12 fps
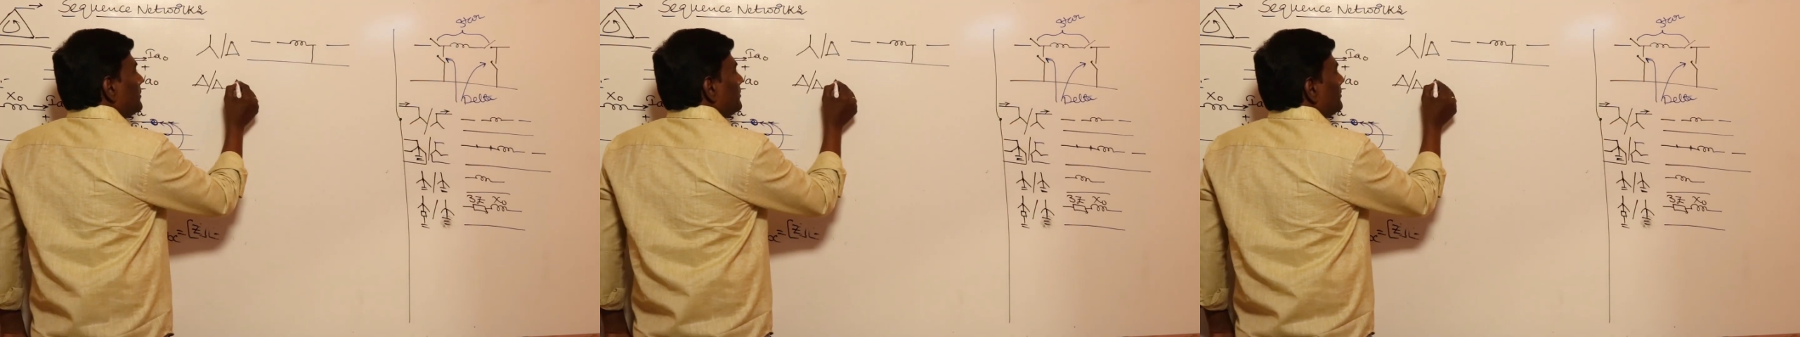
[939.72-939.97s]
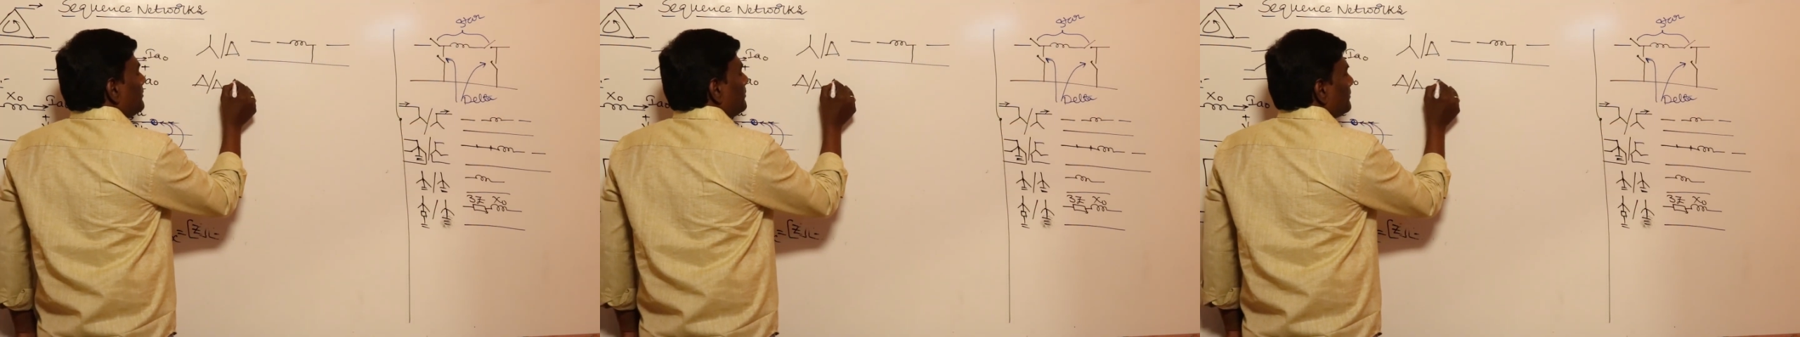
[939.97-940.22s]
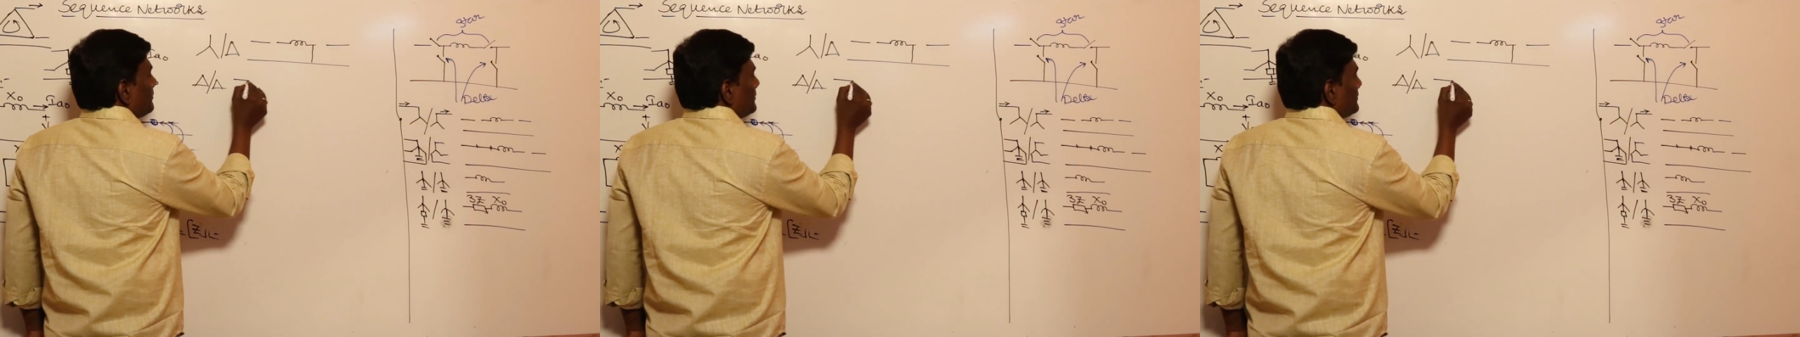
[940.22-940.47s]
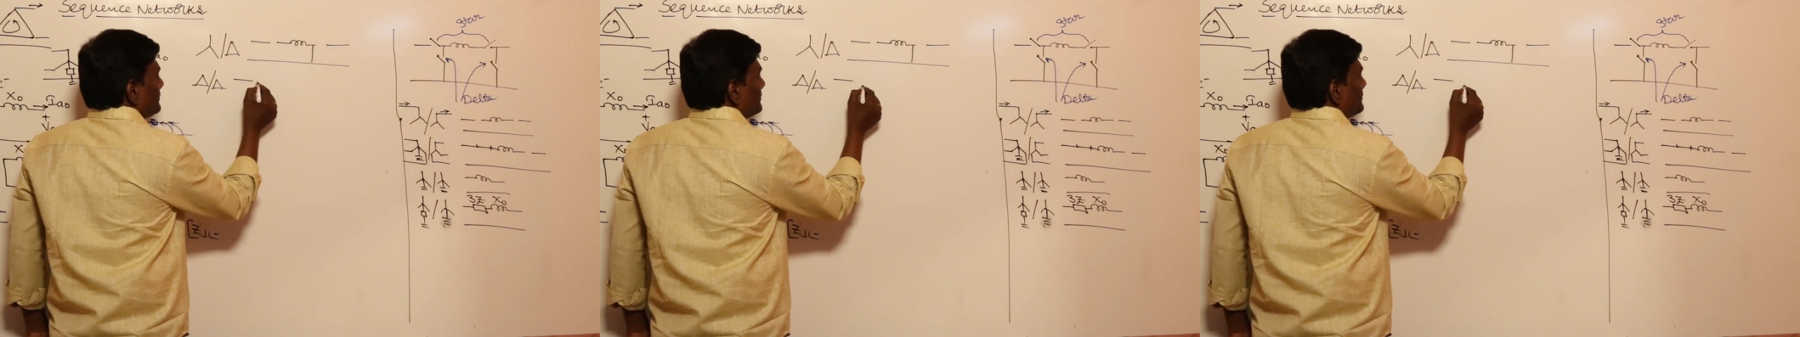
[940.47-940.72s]

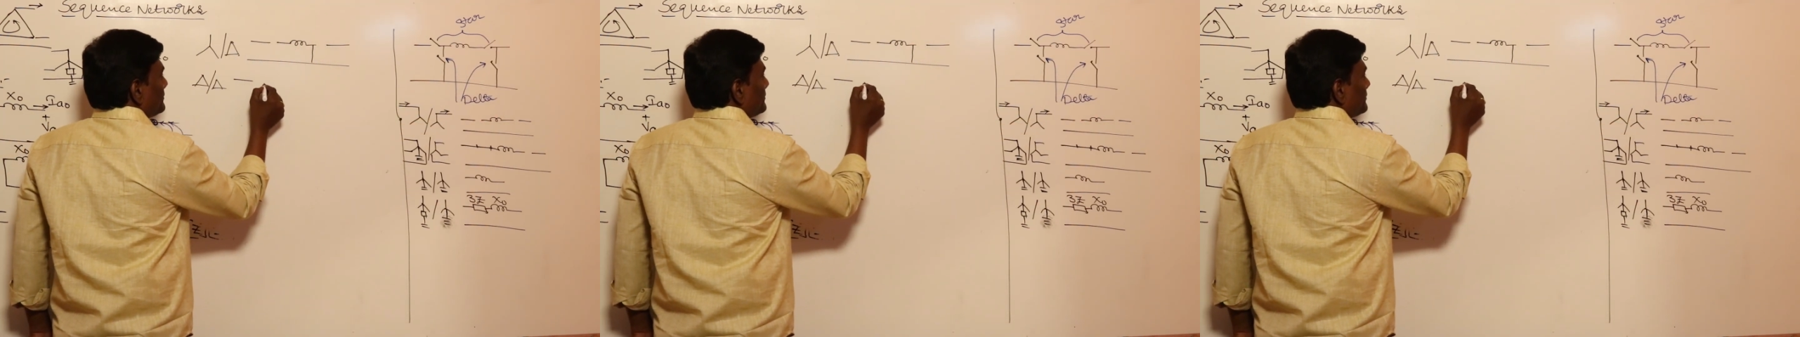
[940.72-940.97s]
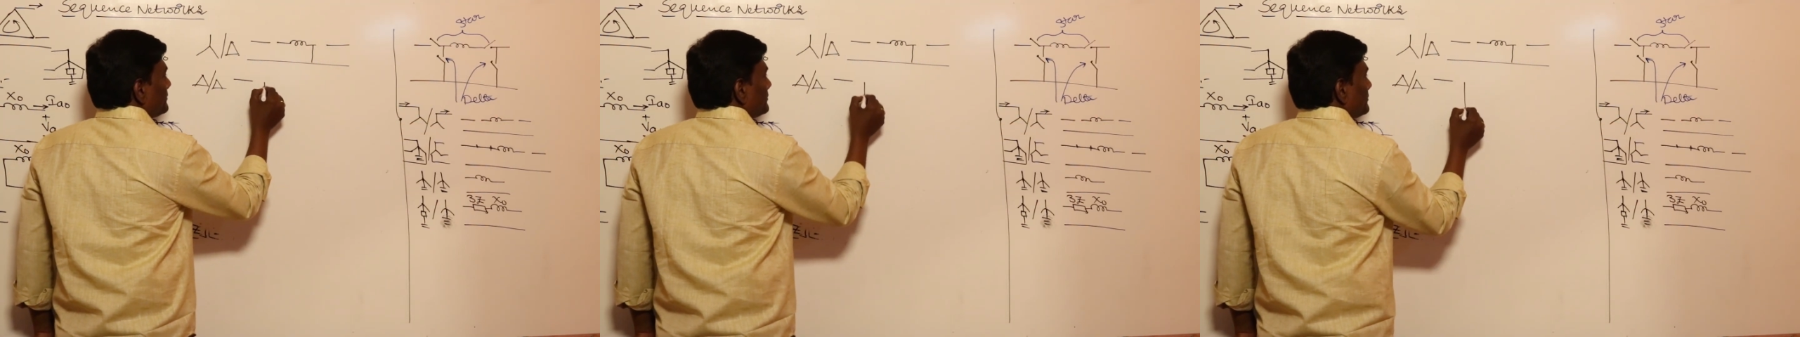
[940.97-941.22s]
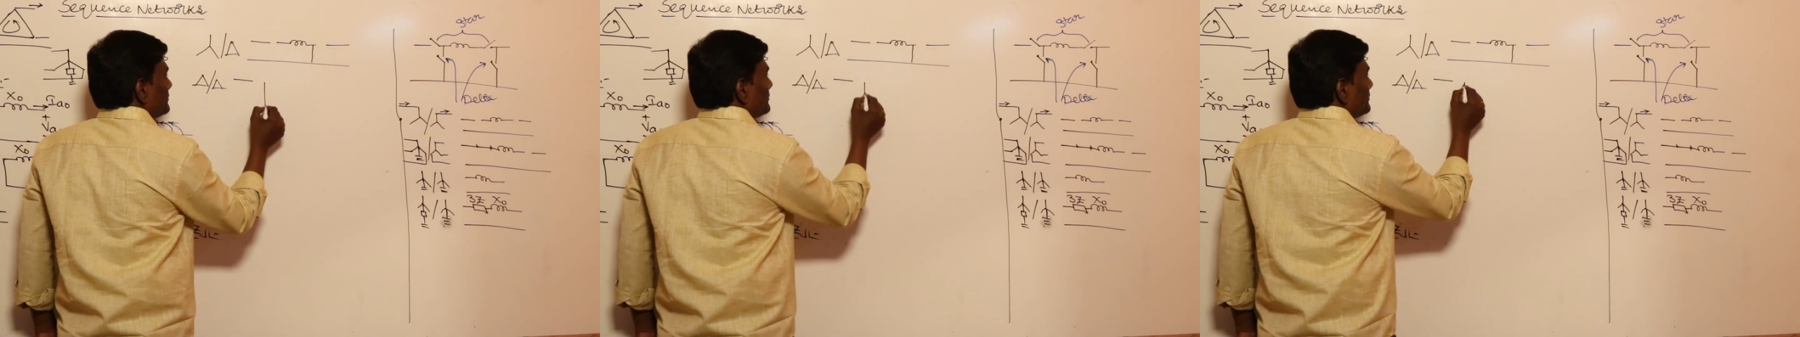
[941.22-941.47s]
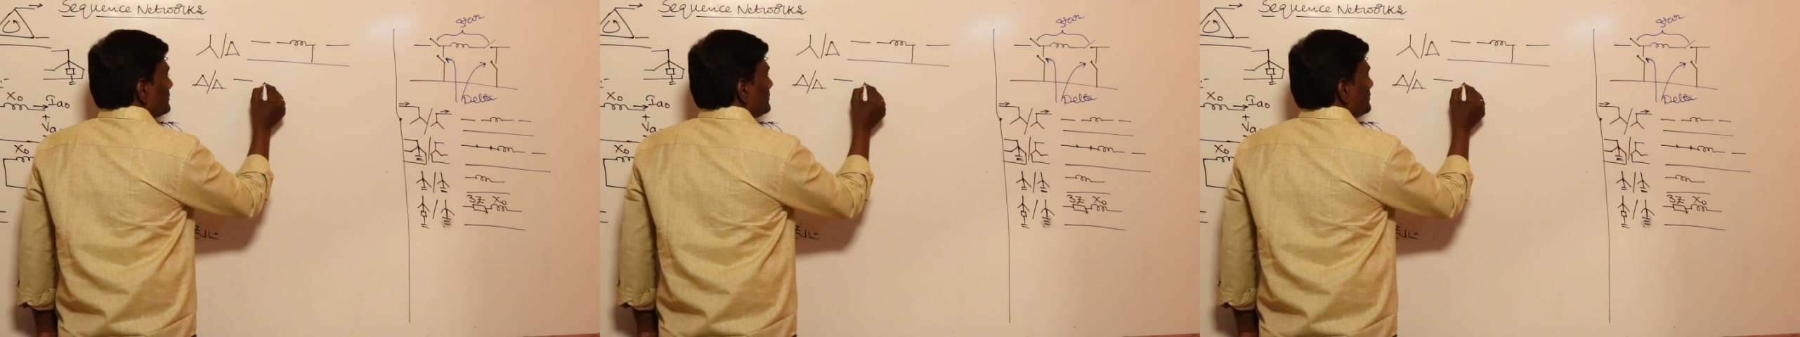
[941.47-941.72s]

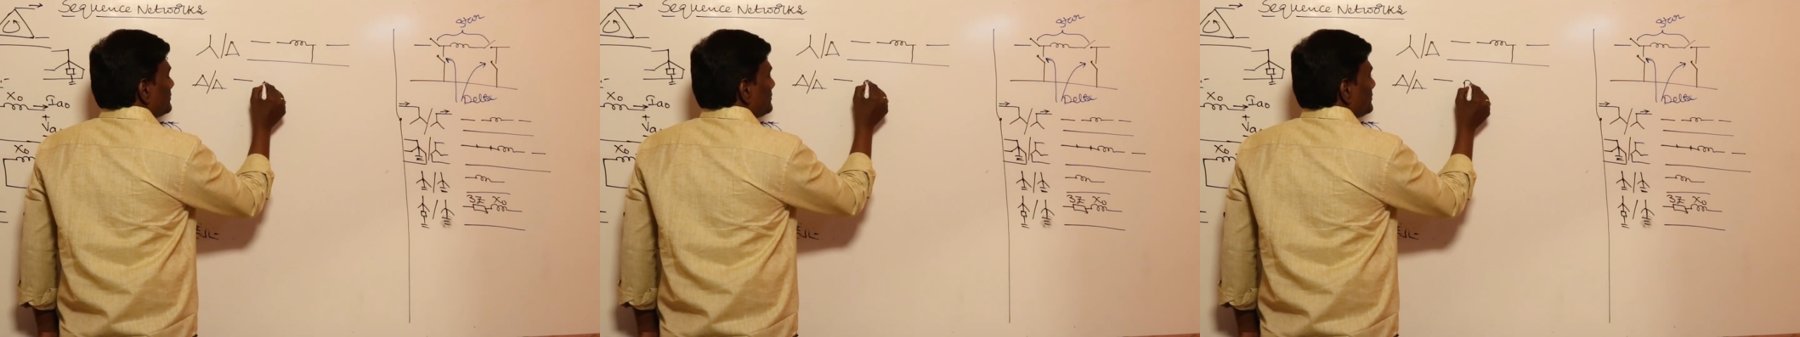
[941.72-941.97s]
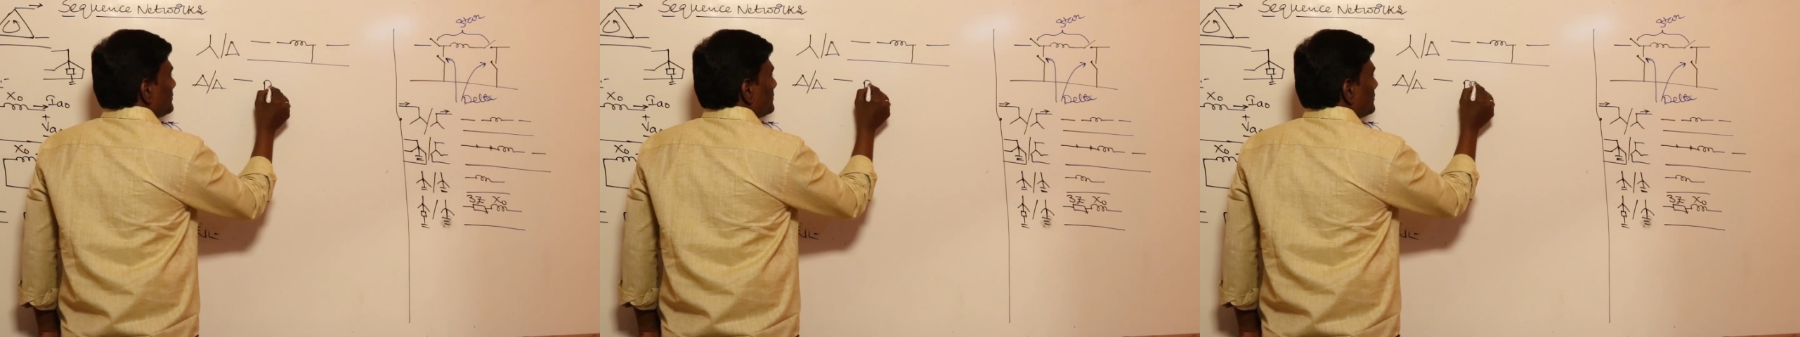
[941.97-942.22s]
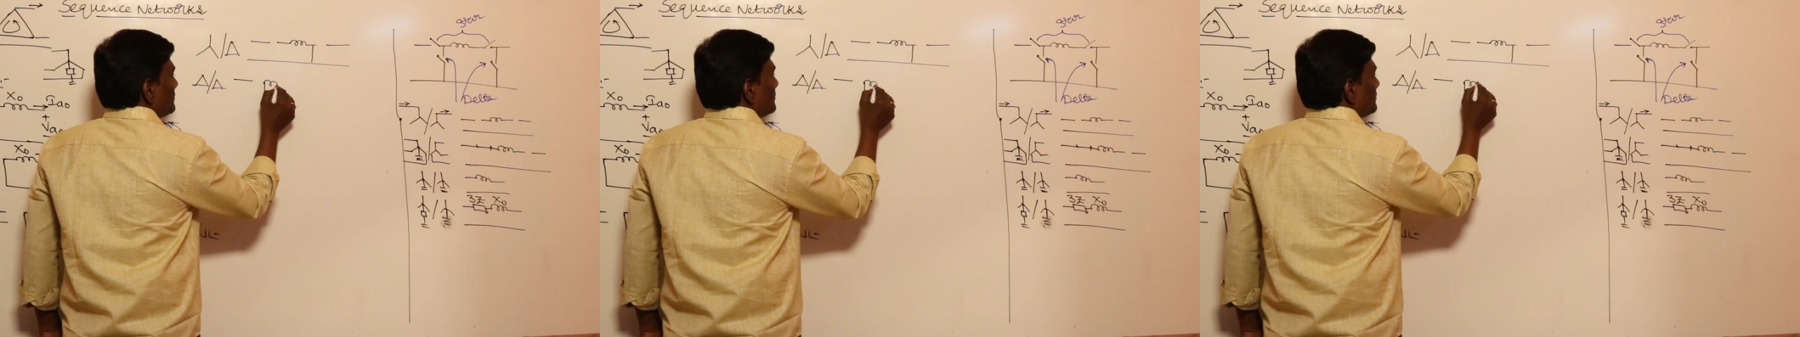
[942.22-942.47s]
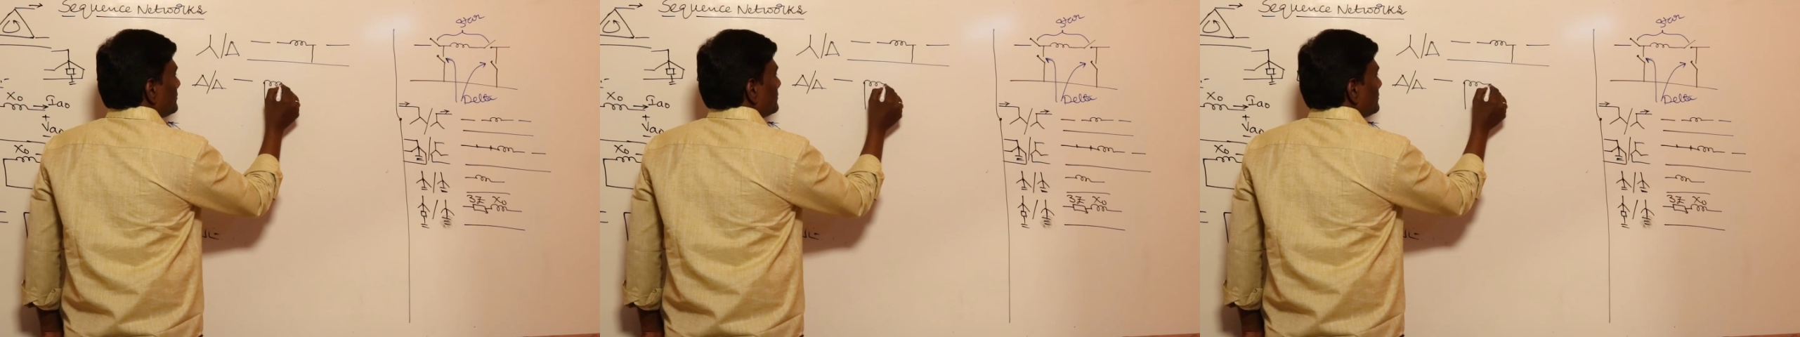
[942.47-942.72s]

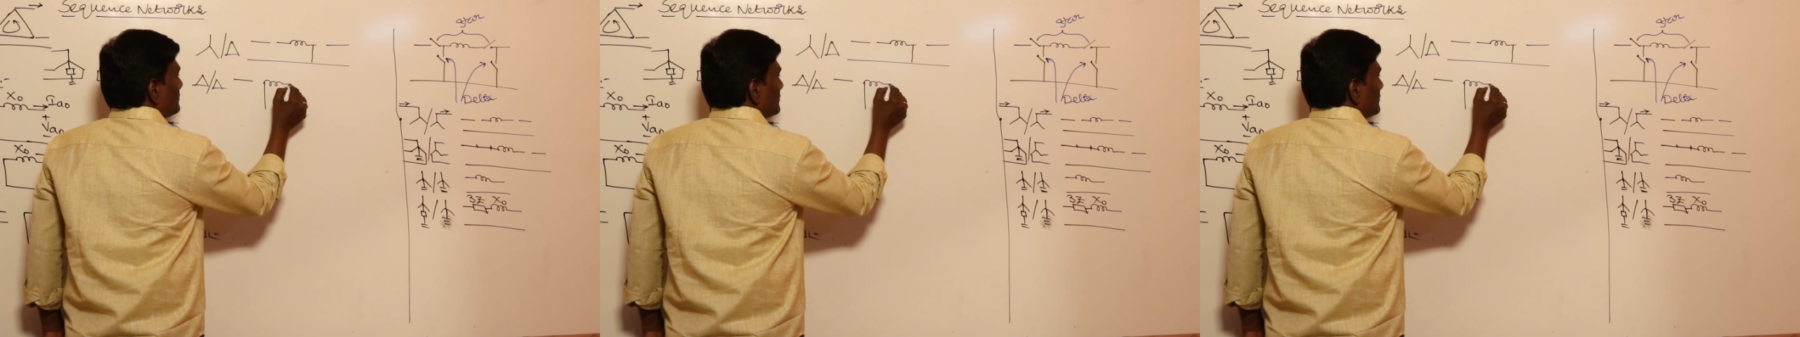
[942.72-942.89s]
No one is speaking in this clip.